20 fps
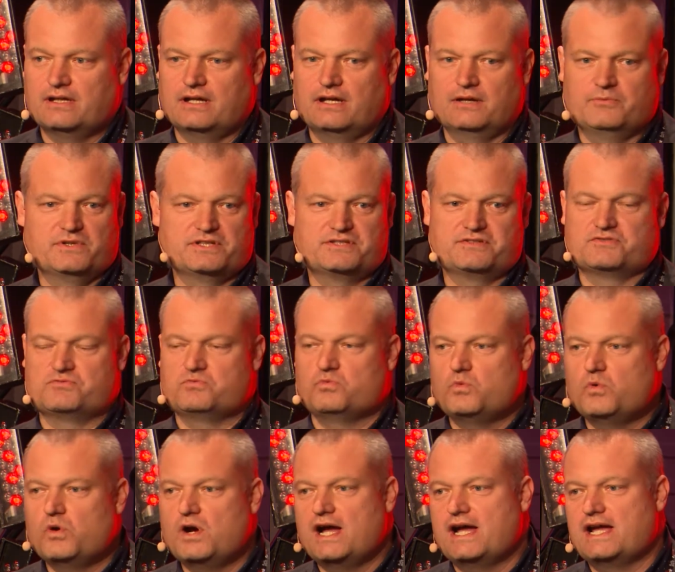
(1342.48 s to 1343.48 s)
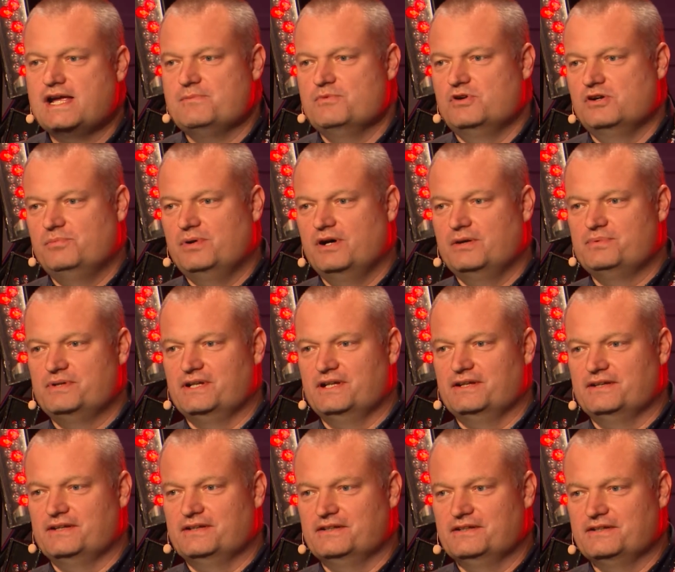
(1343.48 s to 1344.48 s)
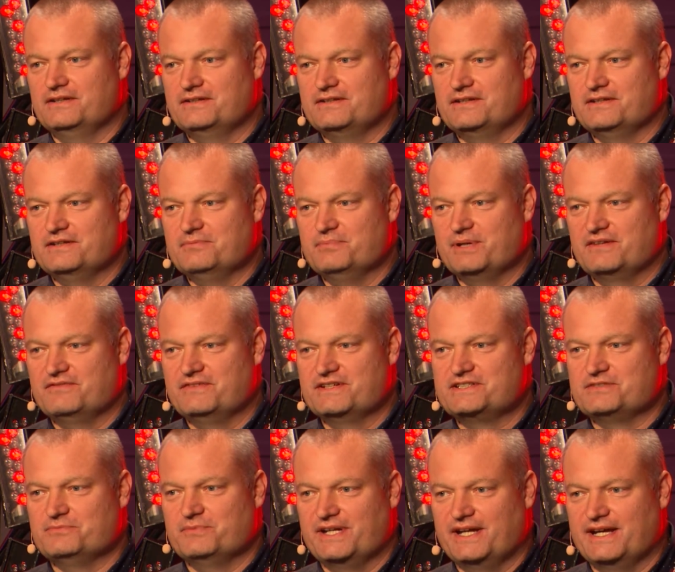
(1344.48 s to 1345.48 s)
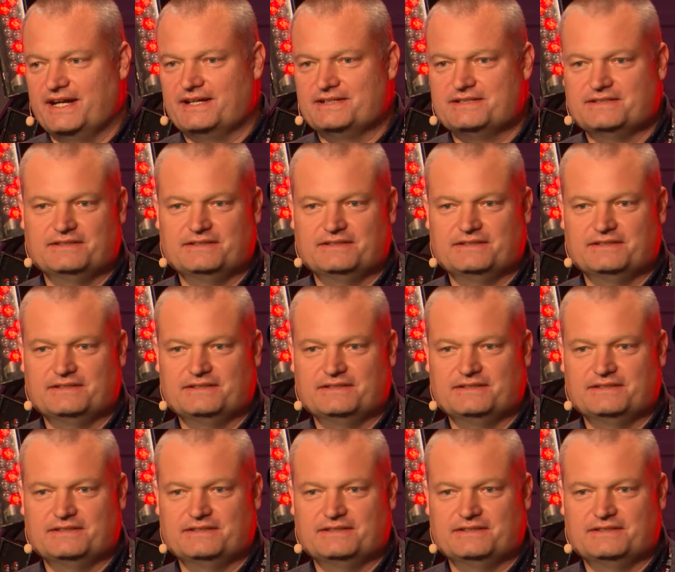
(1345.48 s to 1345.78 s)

which is way more popular than the big vision we had.